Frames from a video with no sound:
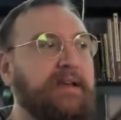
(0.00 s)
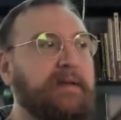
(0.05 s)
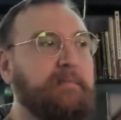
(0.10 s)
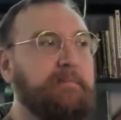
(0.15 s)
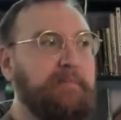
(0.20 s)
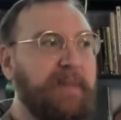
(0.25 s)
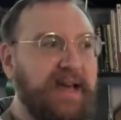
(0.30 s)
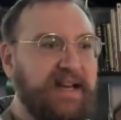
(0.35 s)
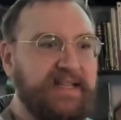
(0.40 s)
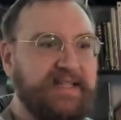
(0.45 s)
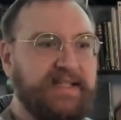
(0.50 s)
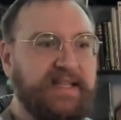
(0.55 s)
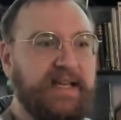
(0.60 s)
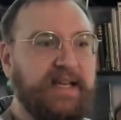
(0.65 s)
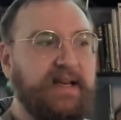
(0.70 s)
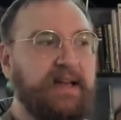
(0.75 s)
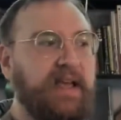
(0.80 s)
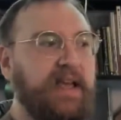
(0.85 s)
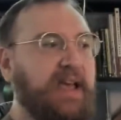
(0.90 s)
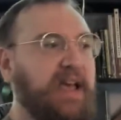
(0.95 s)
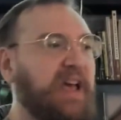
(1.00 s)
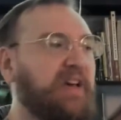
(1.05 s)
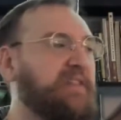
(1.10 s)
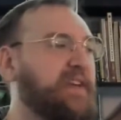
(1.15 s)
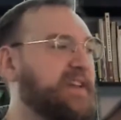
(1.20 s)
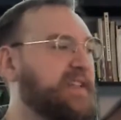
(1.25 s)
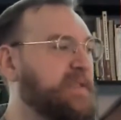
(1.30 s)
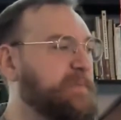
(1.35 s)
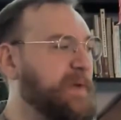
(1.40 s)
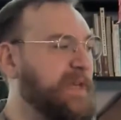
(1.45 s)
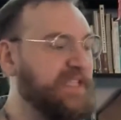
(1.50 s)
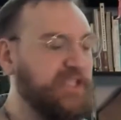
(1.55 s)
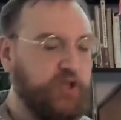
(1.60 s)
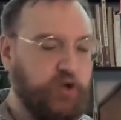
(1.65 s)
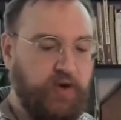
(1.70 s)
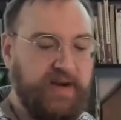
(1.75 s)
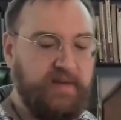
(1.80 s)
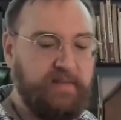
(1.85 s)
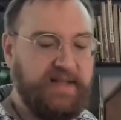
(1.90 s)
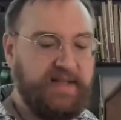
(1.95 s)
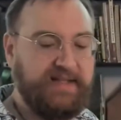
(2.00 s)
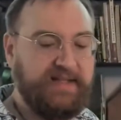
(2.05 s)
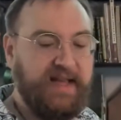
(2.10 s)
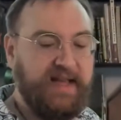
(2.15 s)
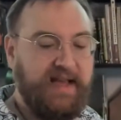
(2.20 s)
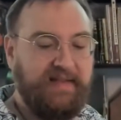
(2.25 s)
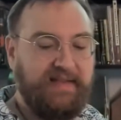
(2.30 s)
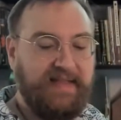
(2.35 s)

medicine, evidence-based treatments.